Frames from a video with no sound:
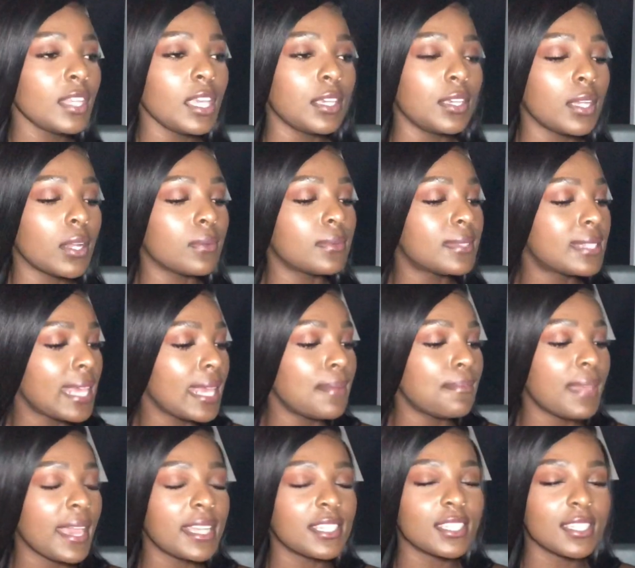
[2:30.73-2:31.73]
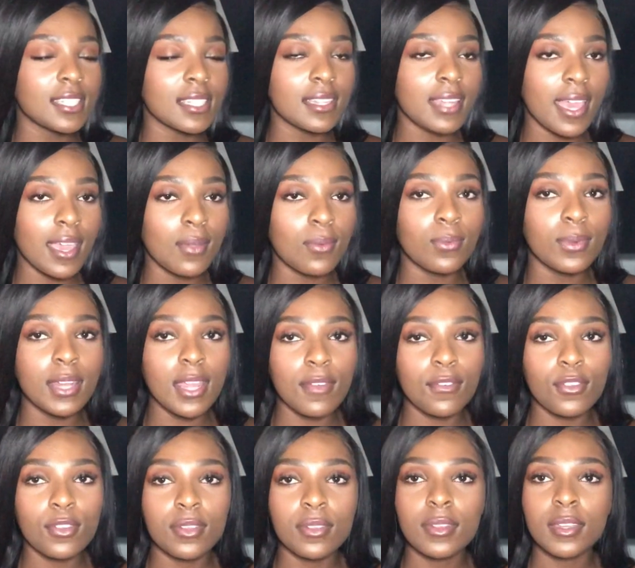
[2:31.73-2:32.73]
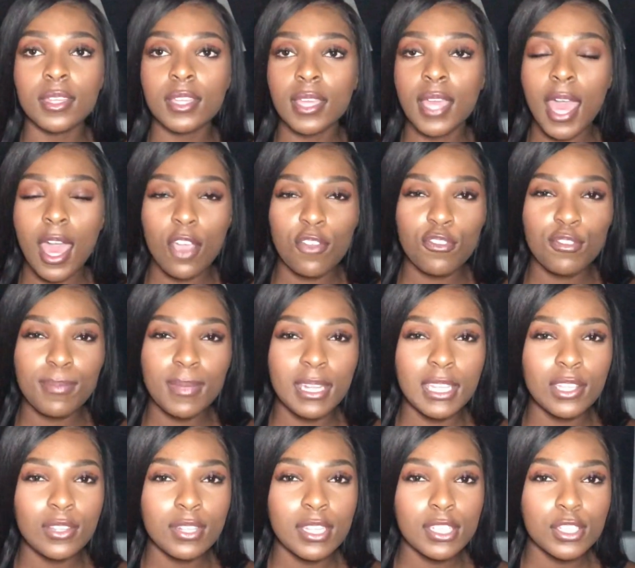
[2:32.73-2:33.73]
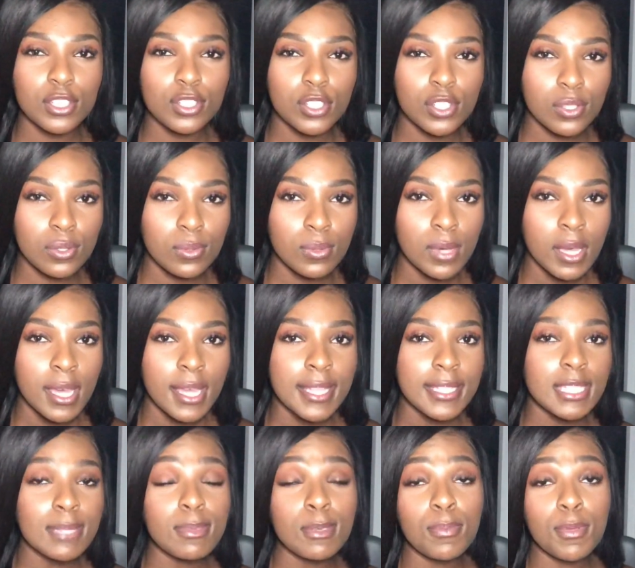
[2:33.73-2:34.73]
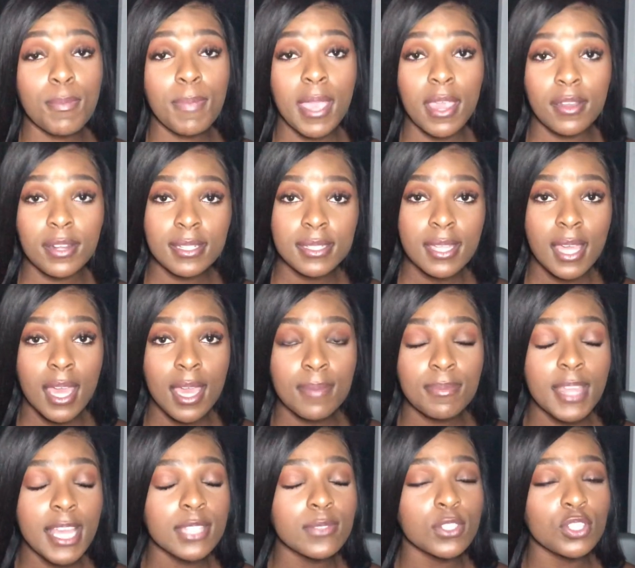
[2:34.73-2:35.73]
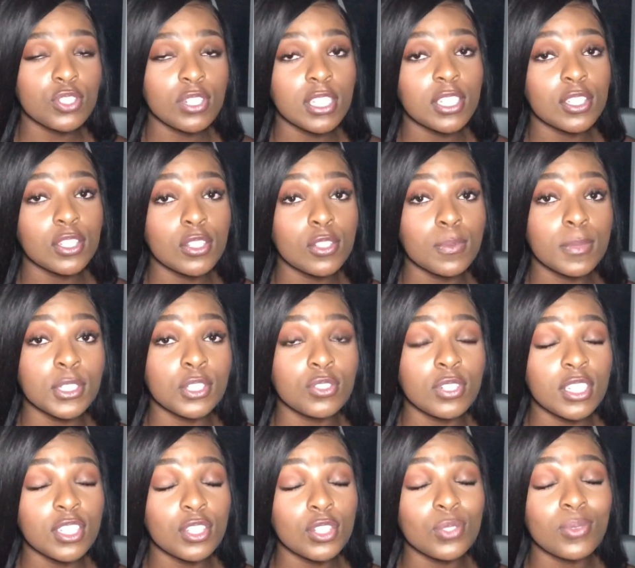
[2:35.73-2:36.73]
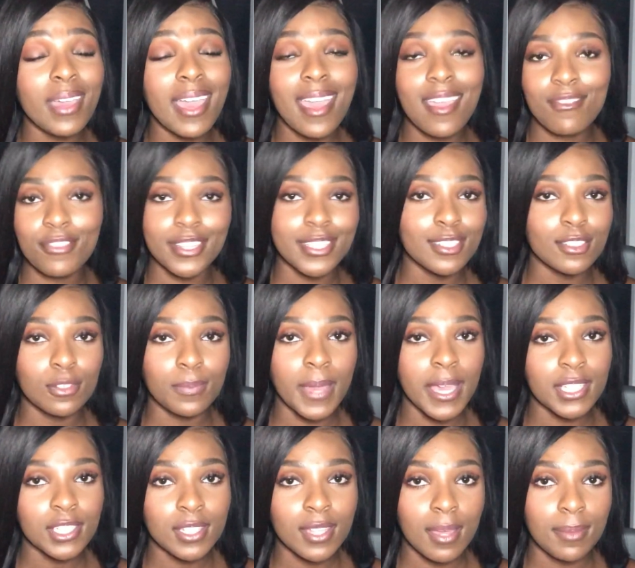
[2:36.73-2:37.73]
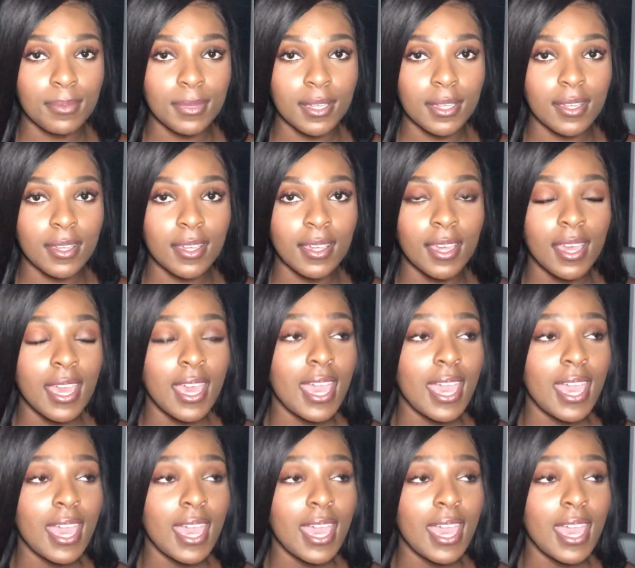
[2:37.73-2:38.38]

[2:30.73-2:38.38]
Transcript: 10 pages a day, however many you need to do to be prepared in time, that's what you need to do, but you need to do every single page of that book.